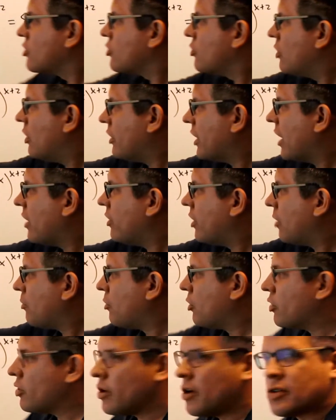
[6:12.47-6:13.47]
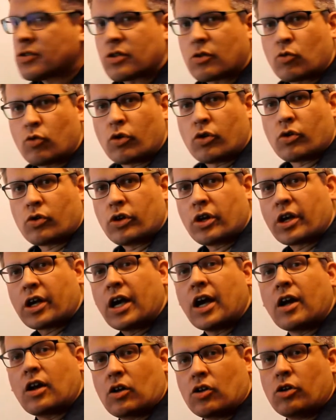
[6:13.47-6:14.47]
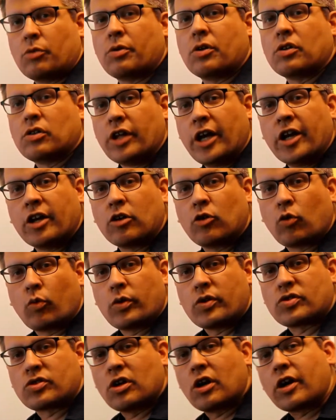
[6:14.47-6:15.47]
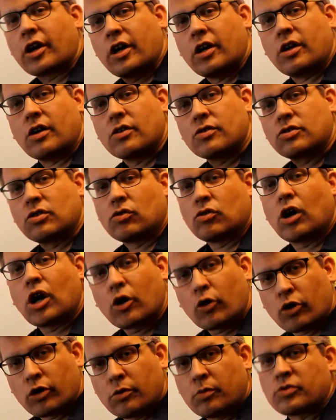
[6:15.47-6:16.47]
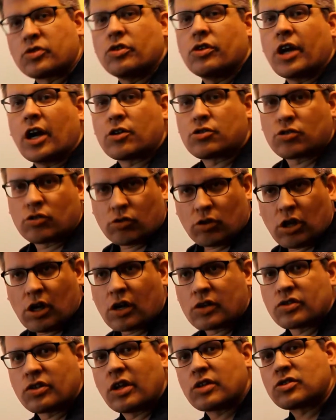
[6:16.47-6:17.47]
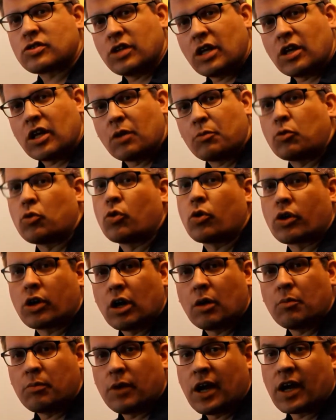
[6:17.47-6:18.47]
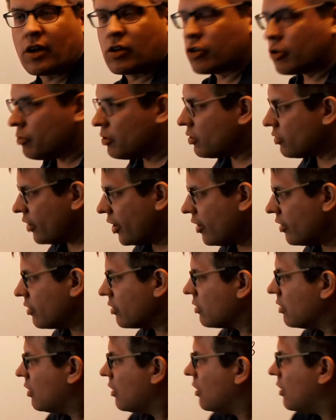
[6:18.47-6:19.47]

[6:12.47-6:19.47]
And that number is, we'll look at a little bit later when we start getting into logarithms and natural logs. That's, that number will come back a little bit later.